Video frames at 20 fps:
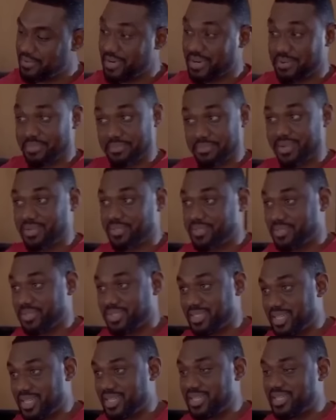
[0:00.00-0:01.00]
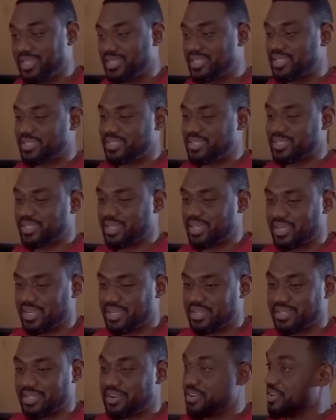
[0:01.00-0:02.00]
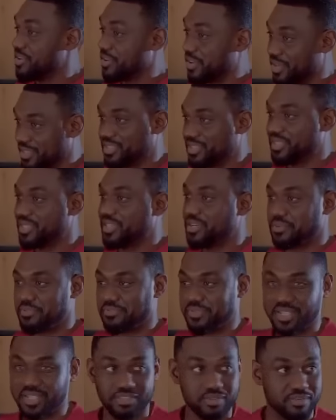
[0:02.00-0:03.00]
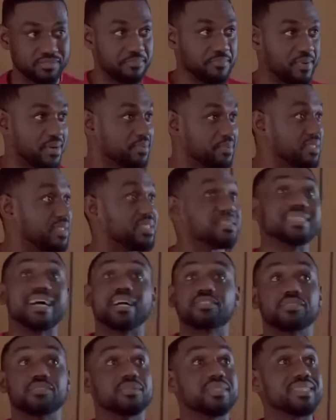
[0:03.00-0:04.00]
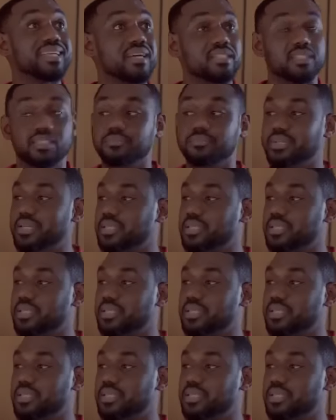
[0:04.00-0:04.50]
What I'm about to say is not a reflection of the property. It's actually a nice